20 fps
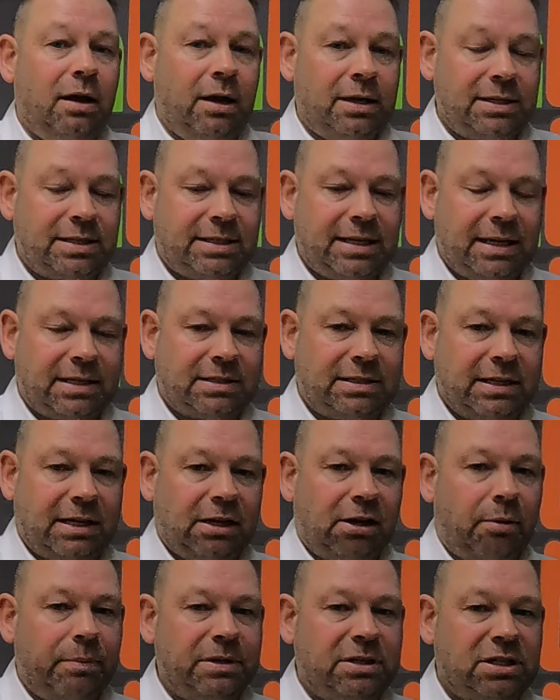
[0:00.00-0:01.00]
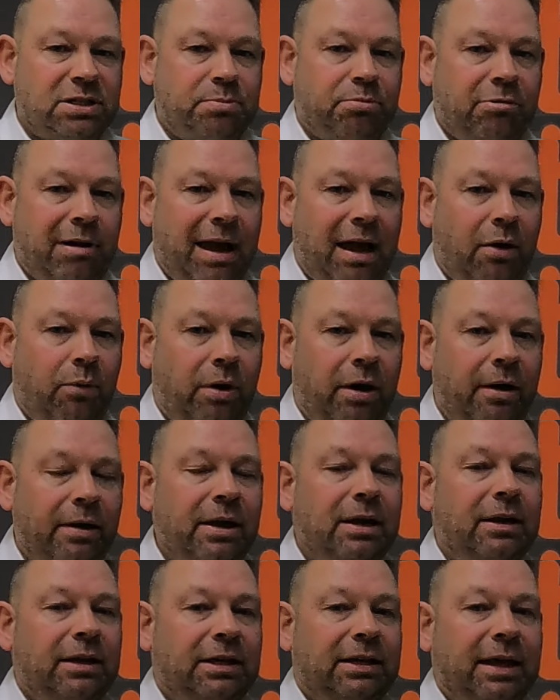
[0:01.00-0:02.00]
at 60 kilometres per hour
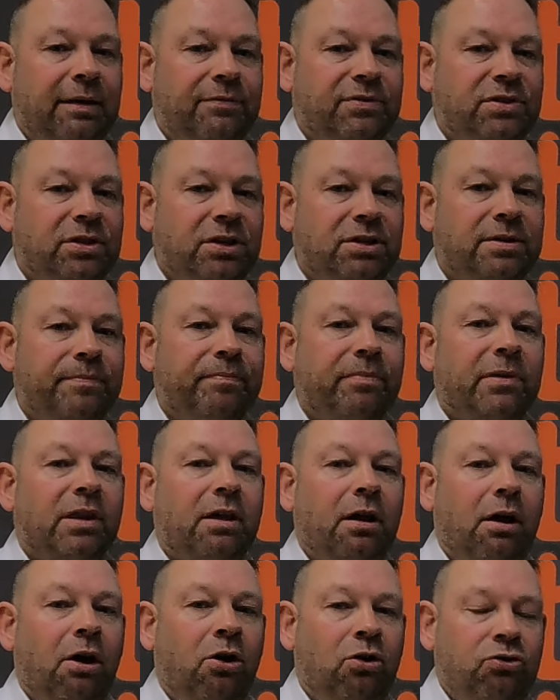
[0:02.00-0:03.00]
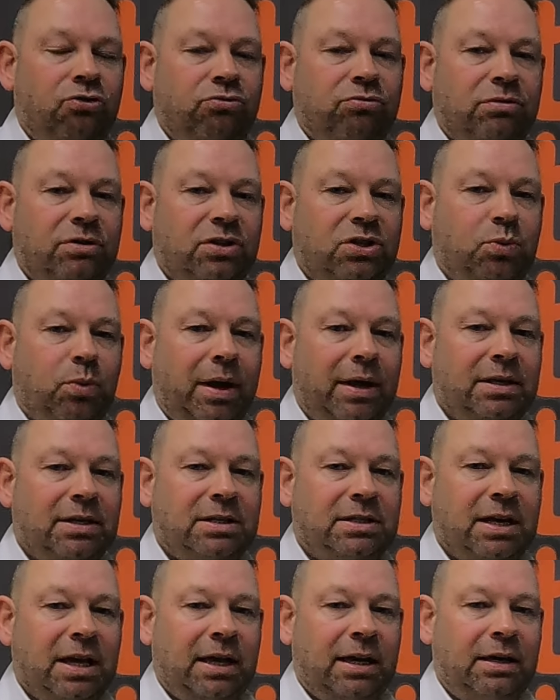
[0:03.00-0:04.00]
gives us
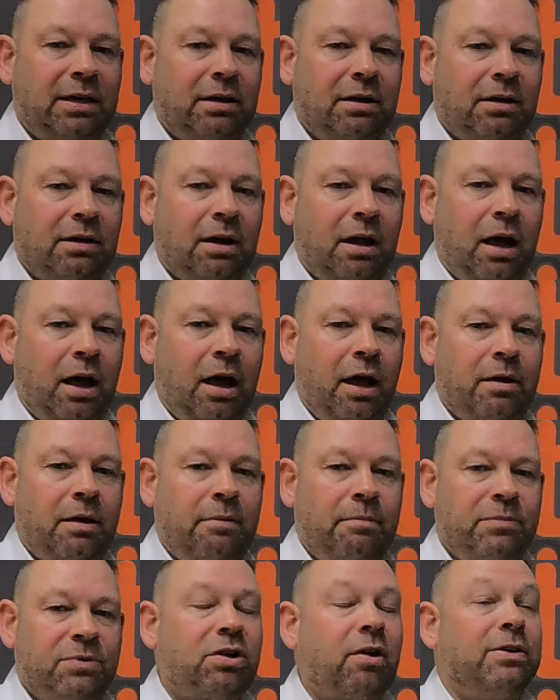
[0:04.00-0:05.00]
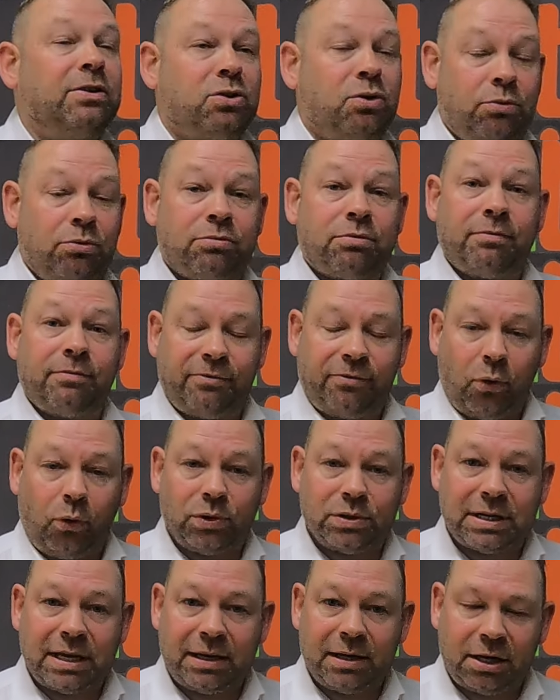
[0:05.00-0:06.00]

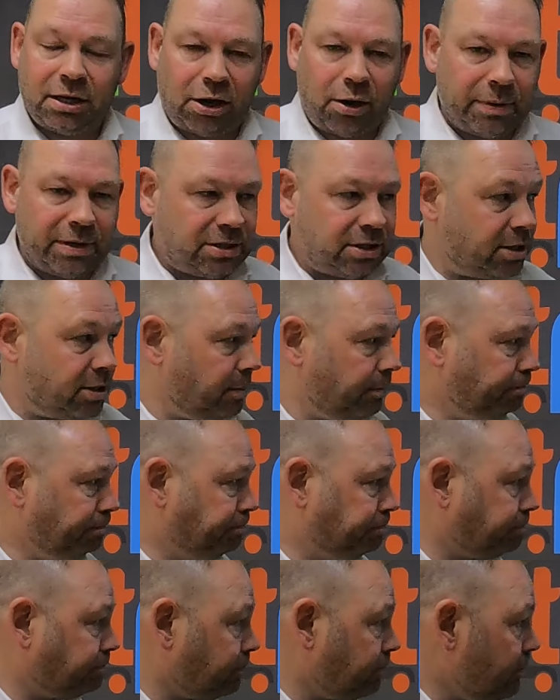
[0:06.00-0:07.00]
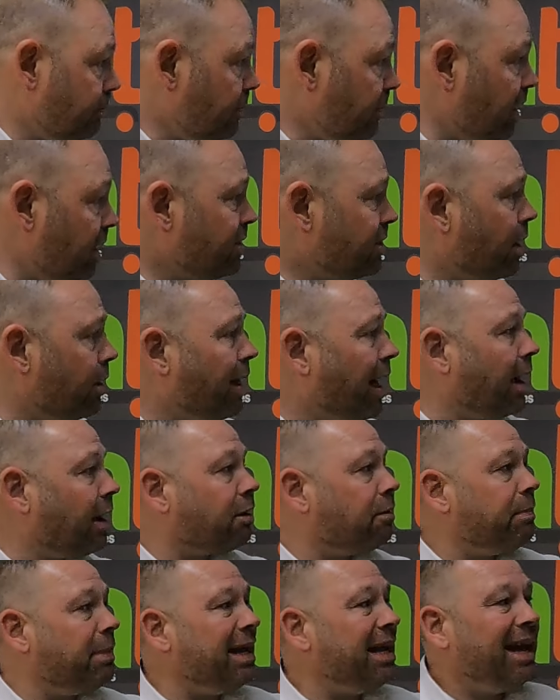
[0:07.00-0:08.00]
240 kilometres. So
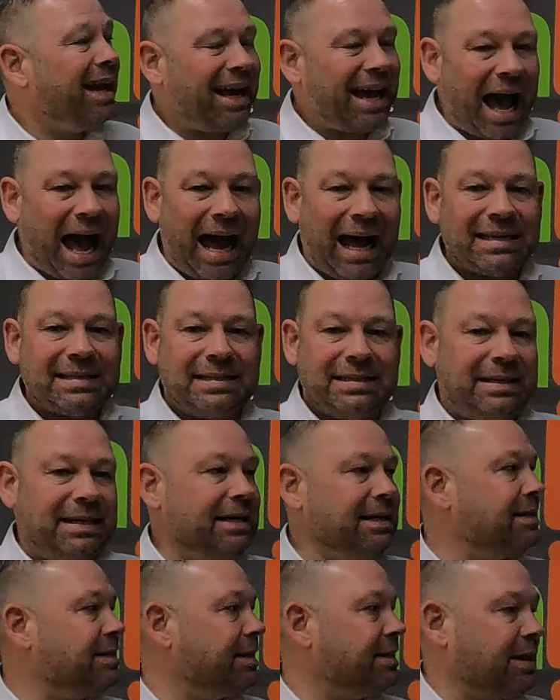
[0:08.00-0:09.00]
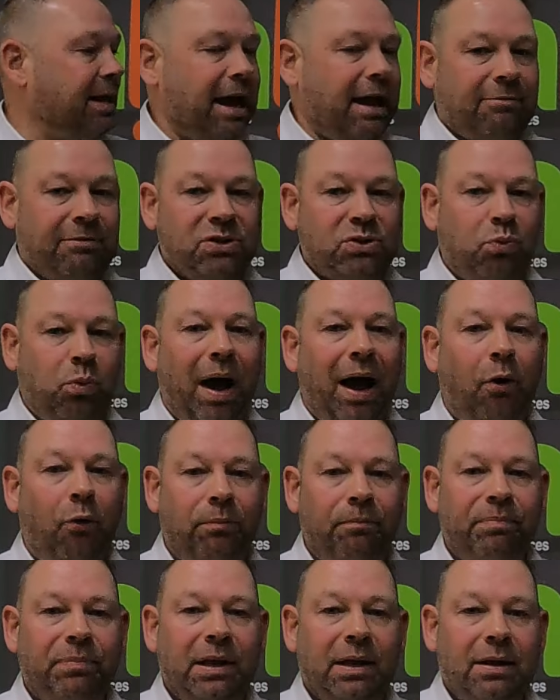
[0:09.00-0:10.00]
that can be added into there as
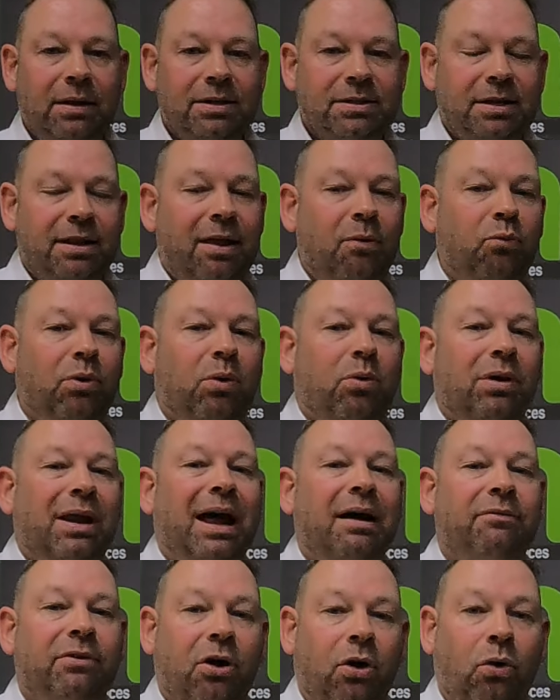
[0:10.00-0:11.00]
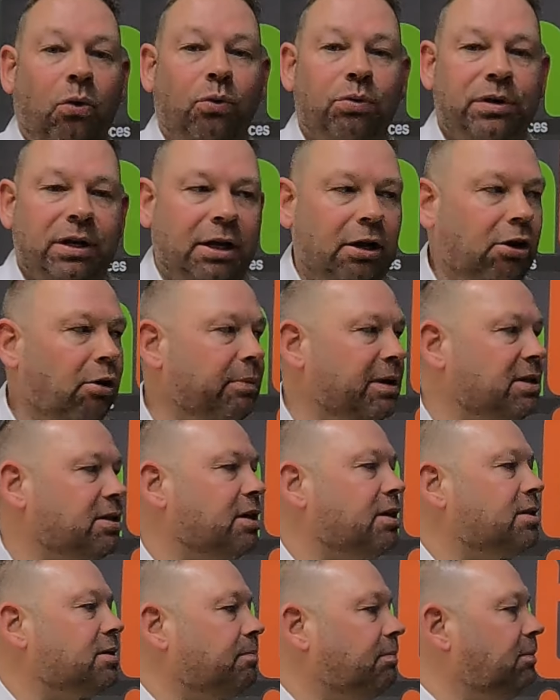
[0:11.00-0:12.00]
well. So then we will have all the
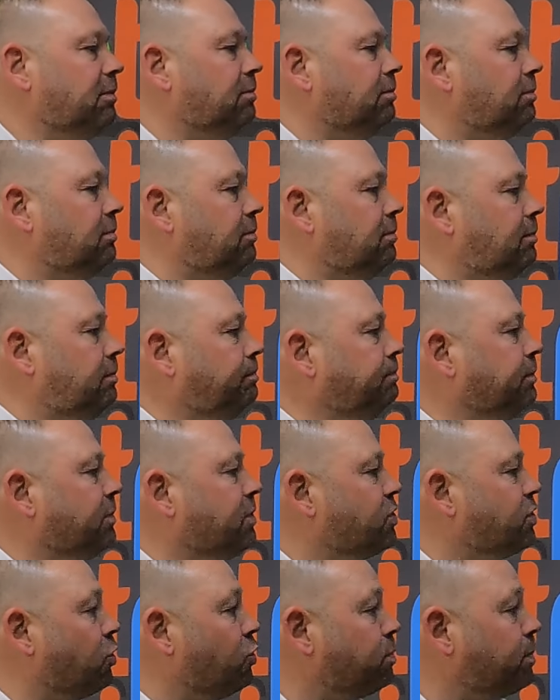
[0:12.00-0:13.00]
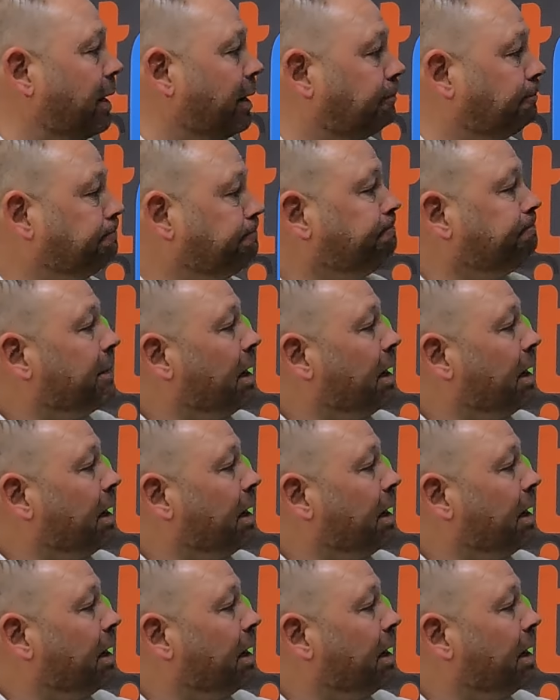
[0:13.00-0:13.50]
kilometres. Excuse me.